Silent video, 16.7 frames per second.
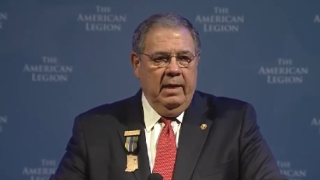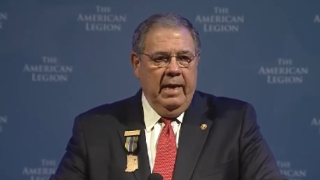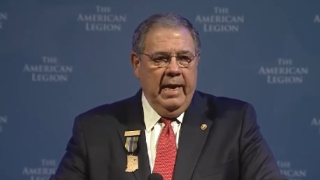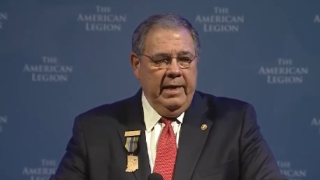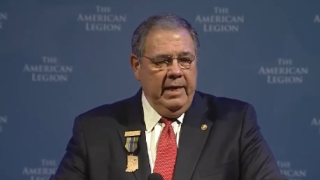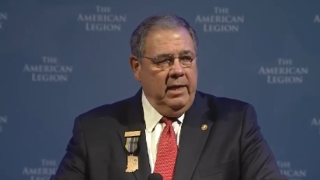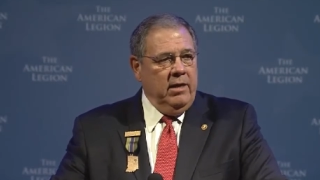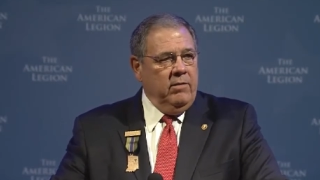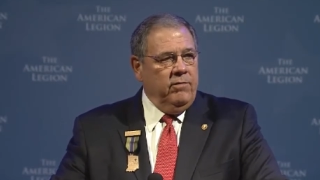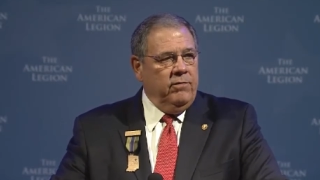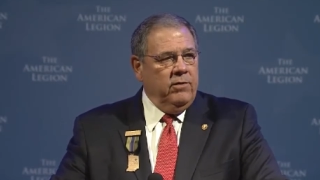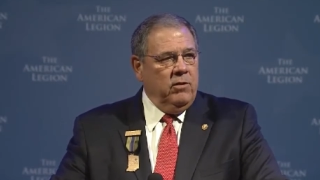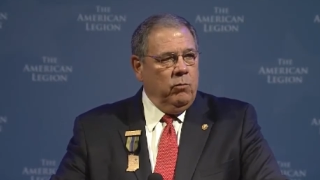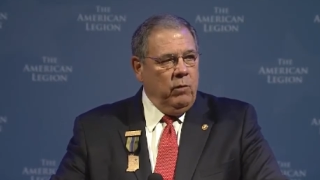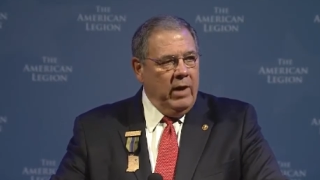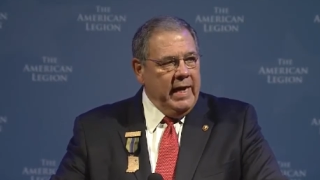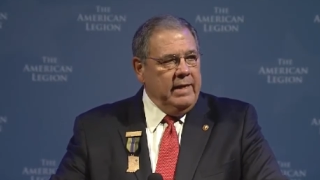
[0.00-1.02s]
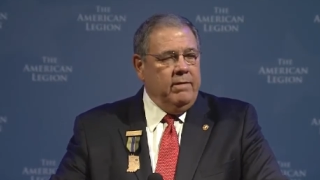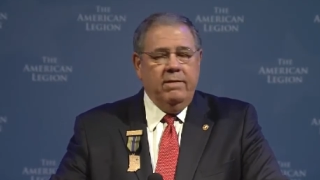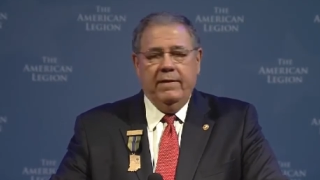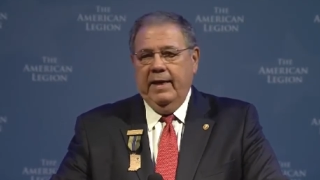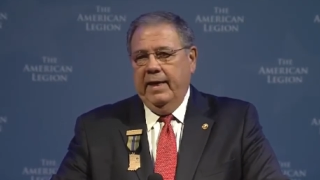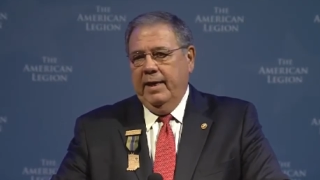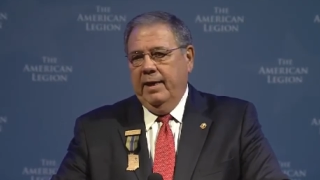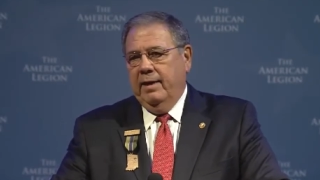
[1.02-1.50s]
and in it for the right
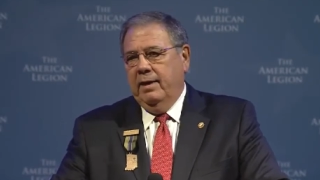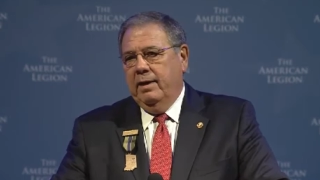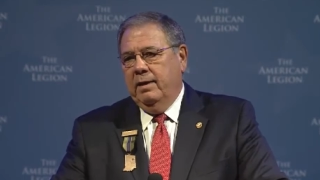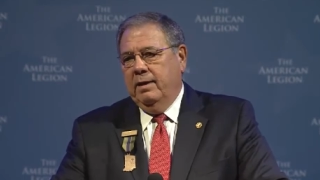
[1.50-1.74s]
thing.